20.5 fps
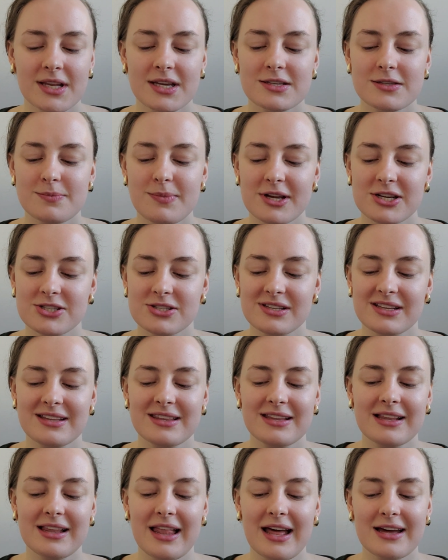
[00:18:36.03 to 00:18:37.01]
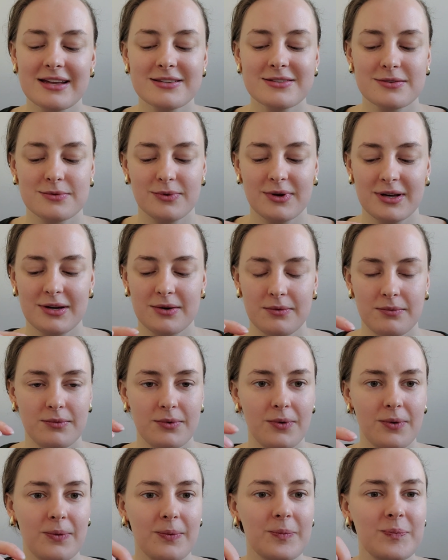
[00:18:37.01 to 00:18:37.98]
especially the last one.
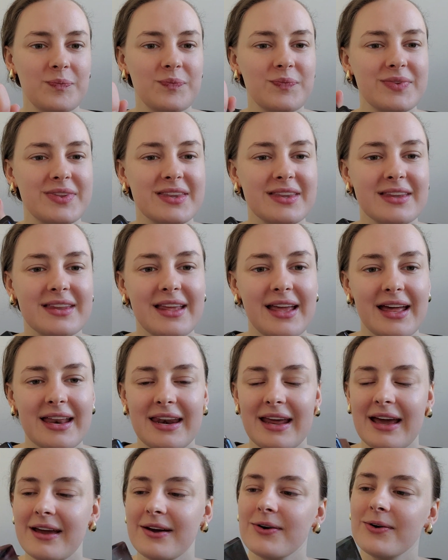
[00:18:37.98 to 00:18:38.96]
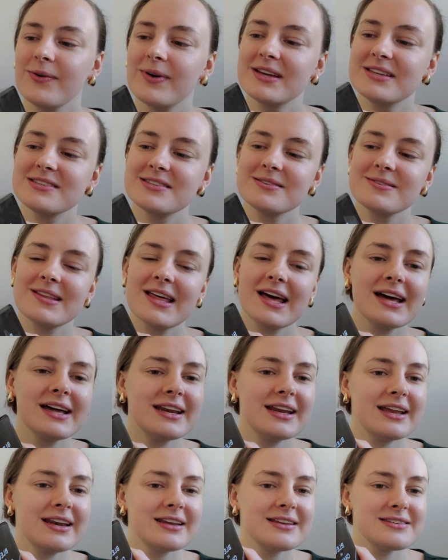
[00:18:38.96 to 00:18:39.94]
And I always do that.
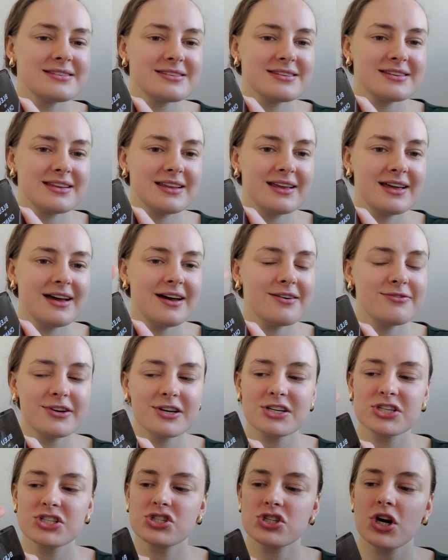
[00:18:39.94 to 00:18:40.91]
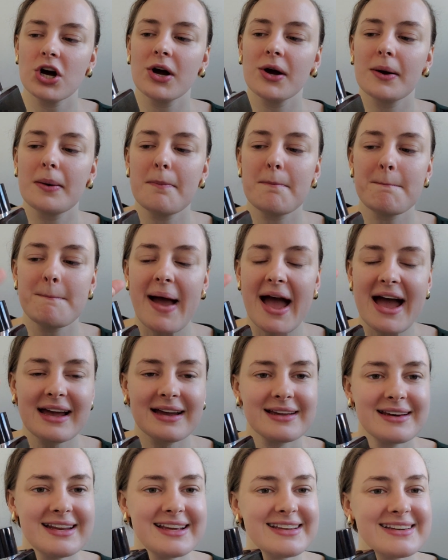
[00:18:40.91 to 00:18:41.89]
It is a very strong
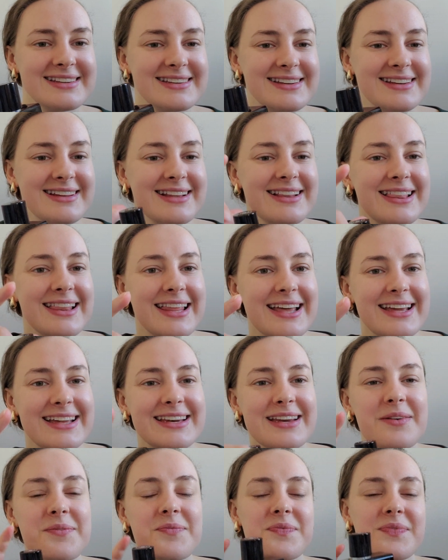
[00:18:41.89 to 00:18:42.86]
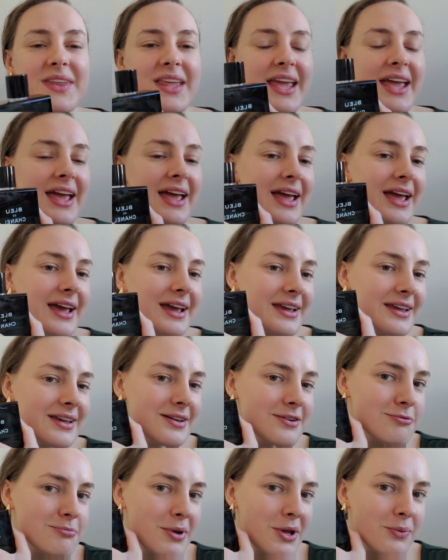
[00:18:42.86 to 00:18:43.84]
magnet lid.
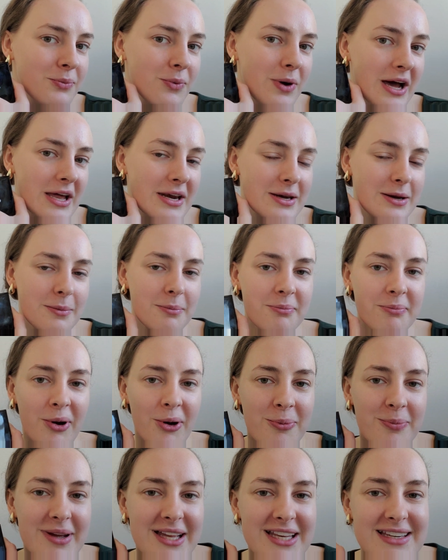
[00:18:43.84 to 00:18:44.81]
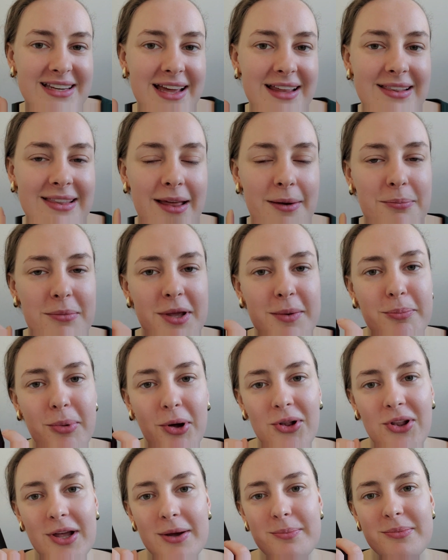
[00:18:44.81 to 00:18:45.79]
Give me one moment and let me
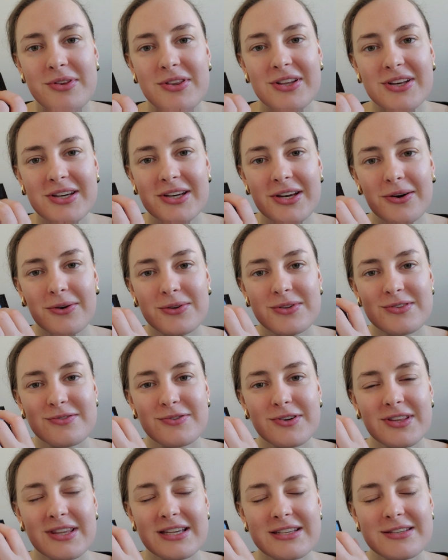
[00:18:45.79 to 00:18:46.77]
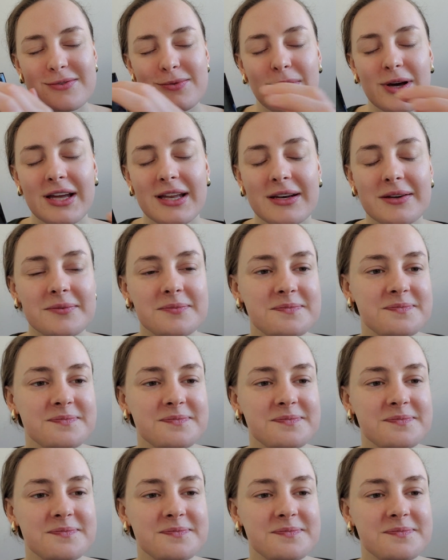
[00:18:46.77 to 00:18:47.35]
pull up the notes for this one.